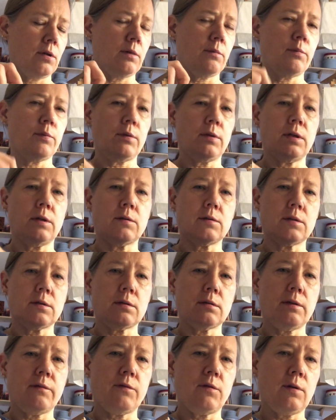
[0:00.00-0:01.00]
You can pull out,
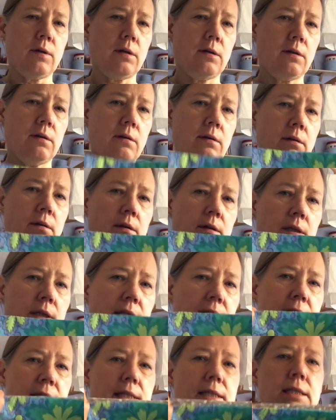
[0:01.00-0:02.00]
if you
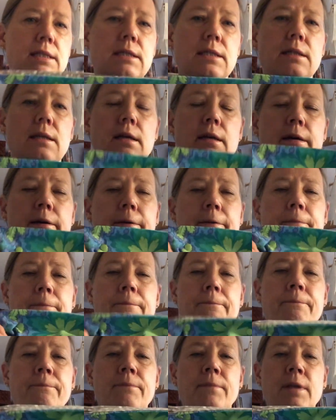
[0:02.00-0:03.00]
knit
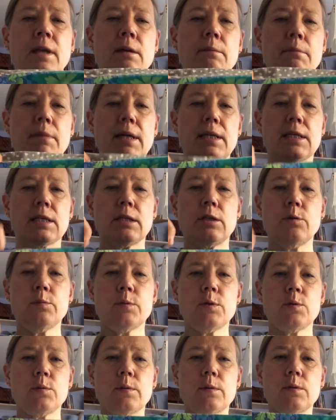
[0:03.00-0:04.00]
magic
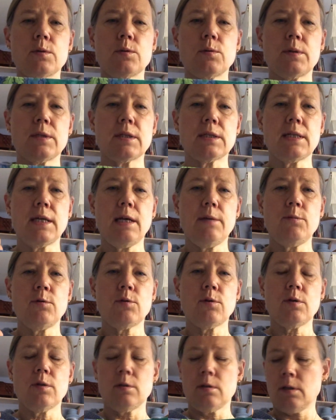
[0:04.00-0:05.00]
loop two at a time,
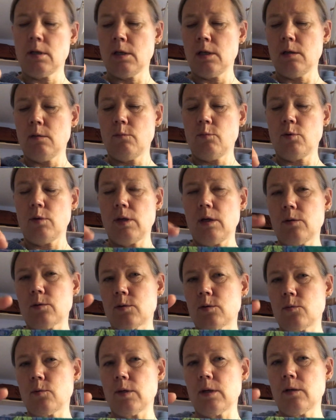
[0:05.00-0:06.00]
you can pull
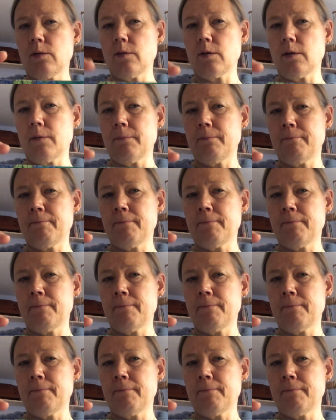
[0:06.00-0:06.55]
out one of the